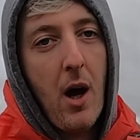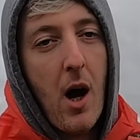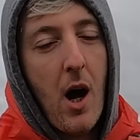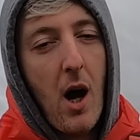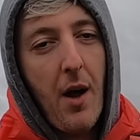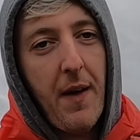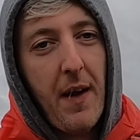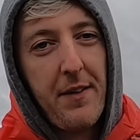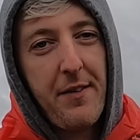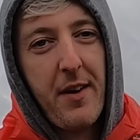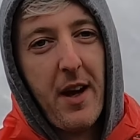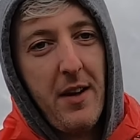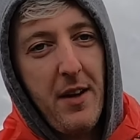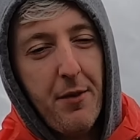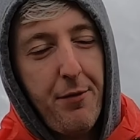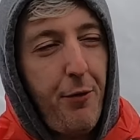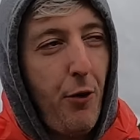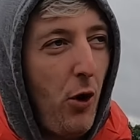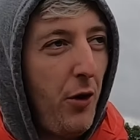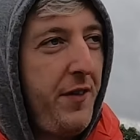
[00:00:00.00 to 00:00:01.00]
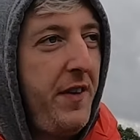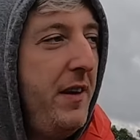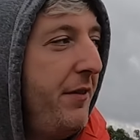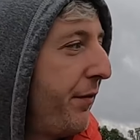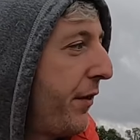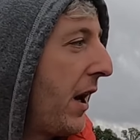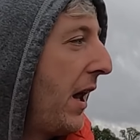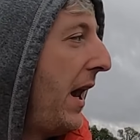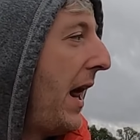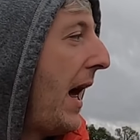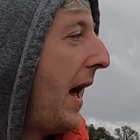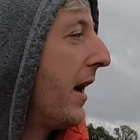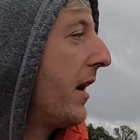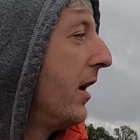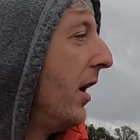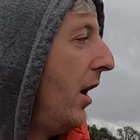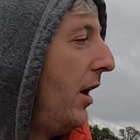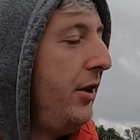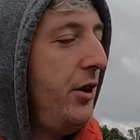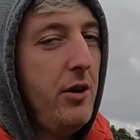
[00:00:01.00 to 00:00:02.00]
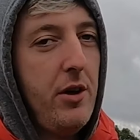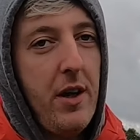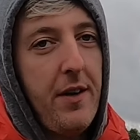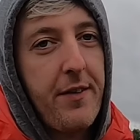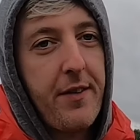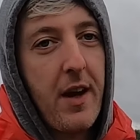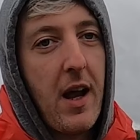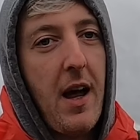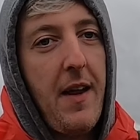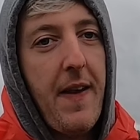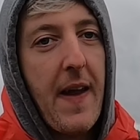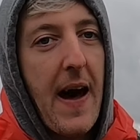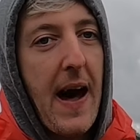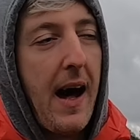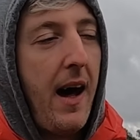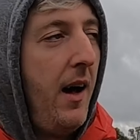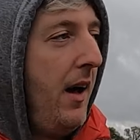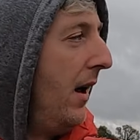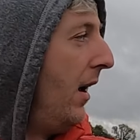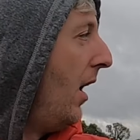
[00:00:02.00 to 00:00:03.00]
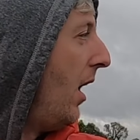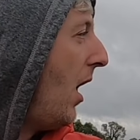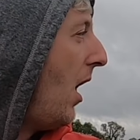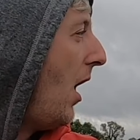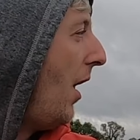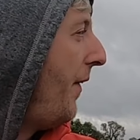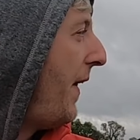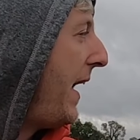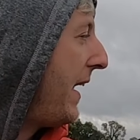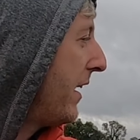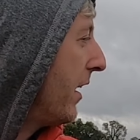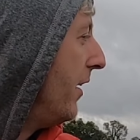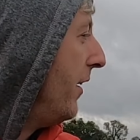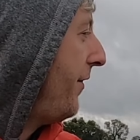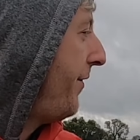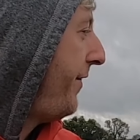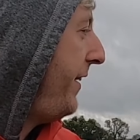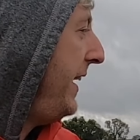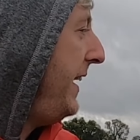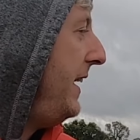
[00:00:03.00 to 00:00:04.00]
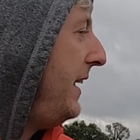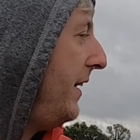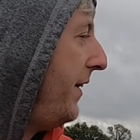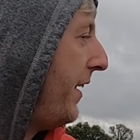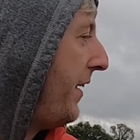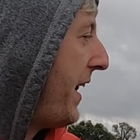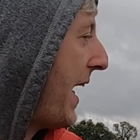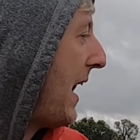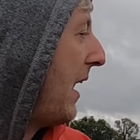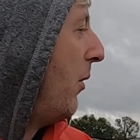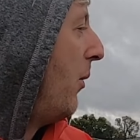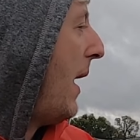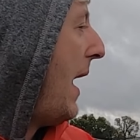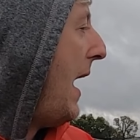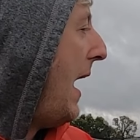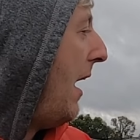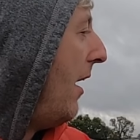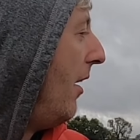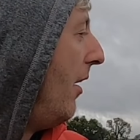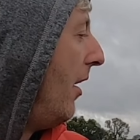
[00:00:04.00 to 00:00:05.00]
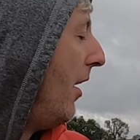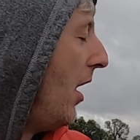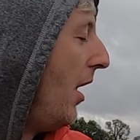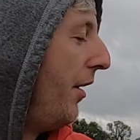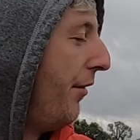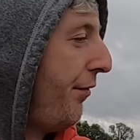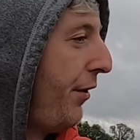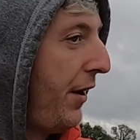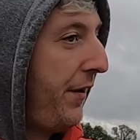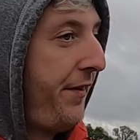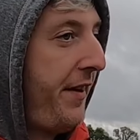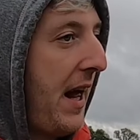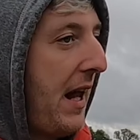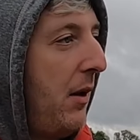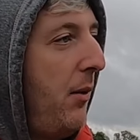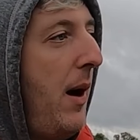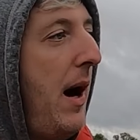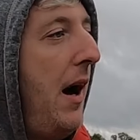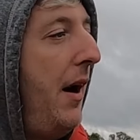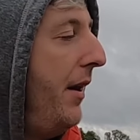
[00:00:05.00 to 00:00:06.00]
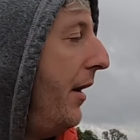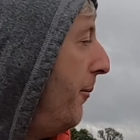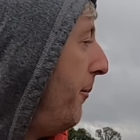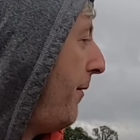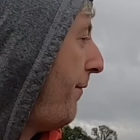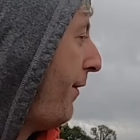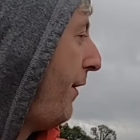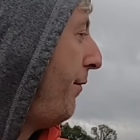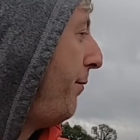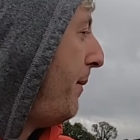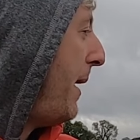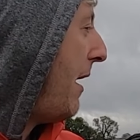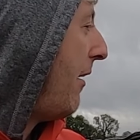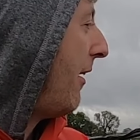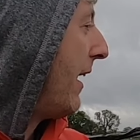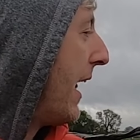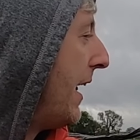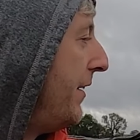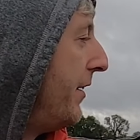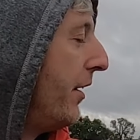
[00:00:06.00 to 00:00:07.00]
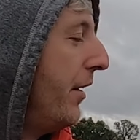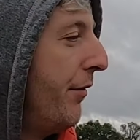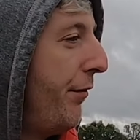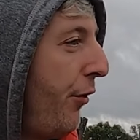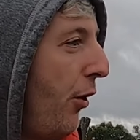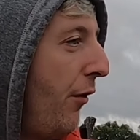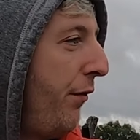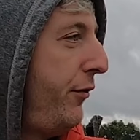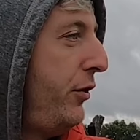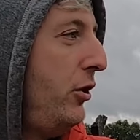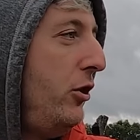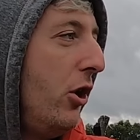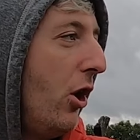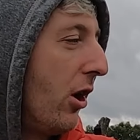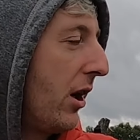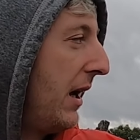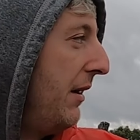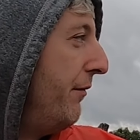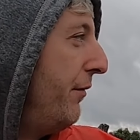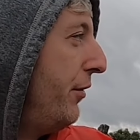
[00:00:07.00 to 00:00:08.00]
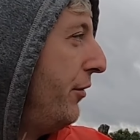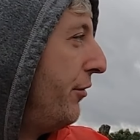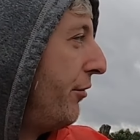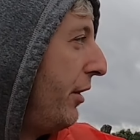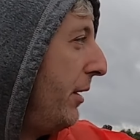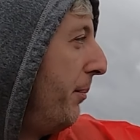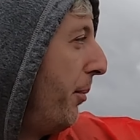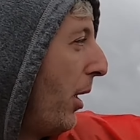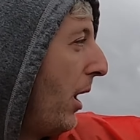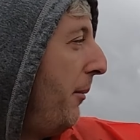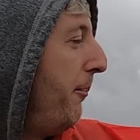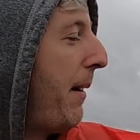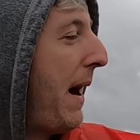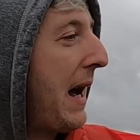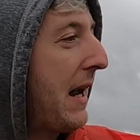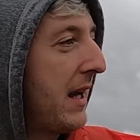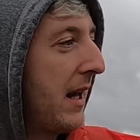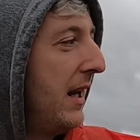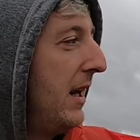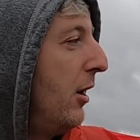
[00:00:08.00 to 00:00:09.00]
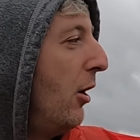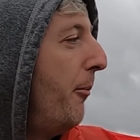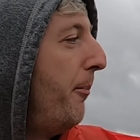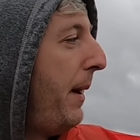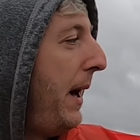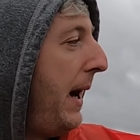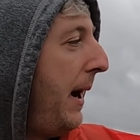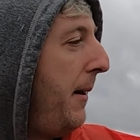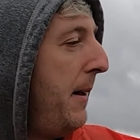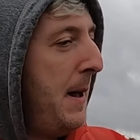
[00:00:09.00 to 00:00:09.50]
That's like the 14th Connecticut, units like that. They're going to see the Delaware, the 1st Delaware and the 5th Maryland and the 4th New York infantry pulling back a little bit.